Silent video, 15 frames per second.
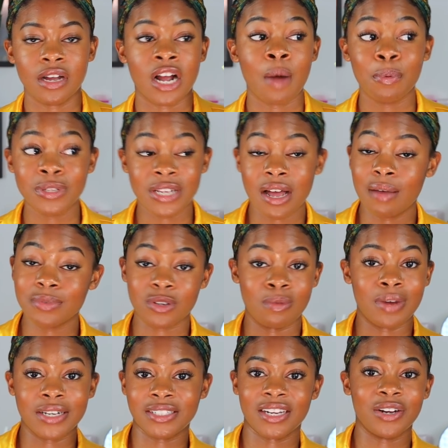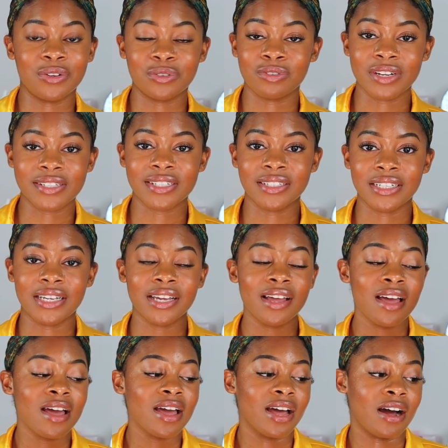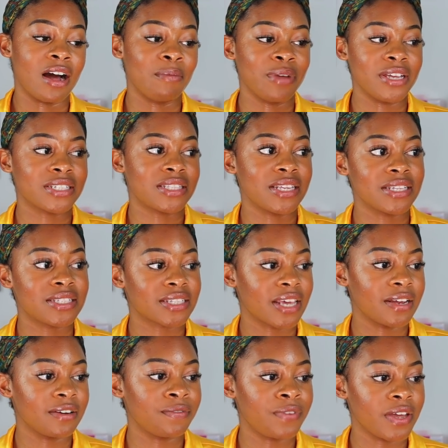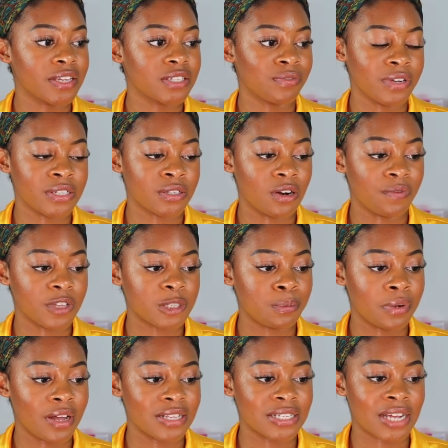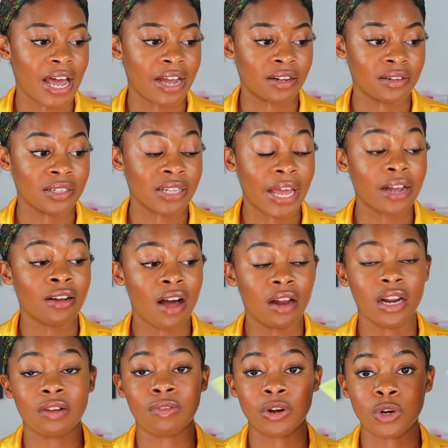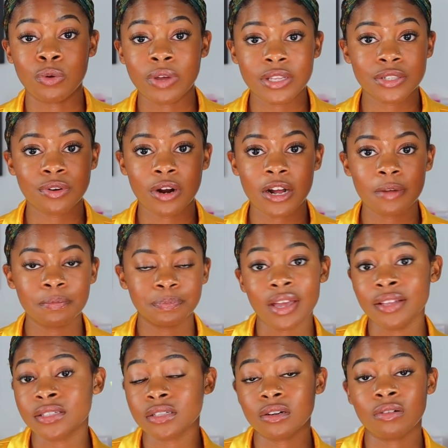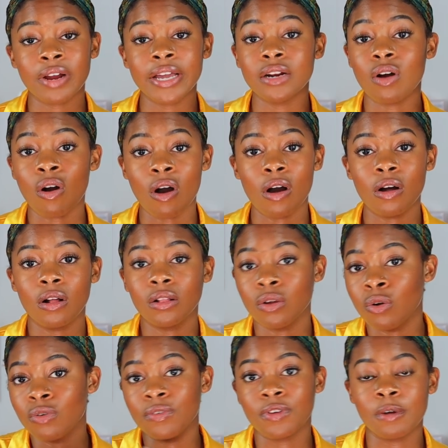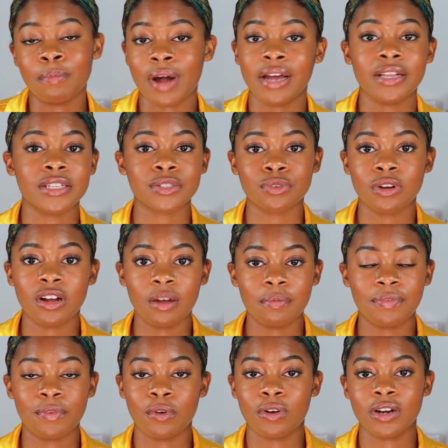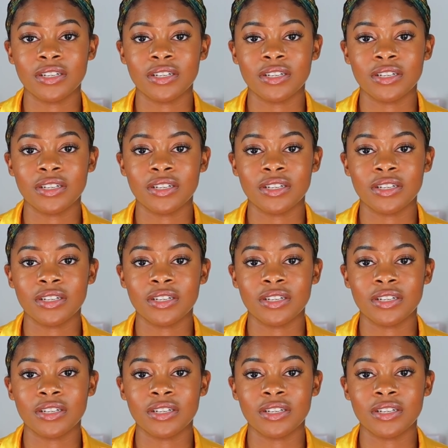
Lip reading: a couple times on my channel recently is this Skin Fix Resurface Plus Glycolic Renewing Scrub. It's a great all over body scrub for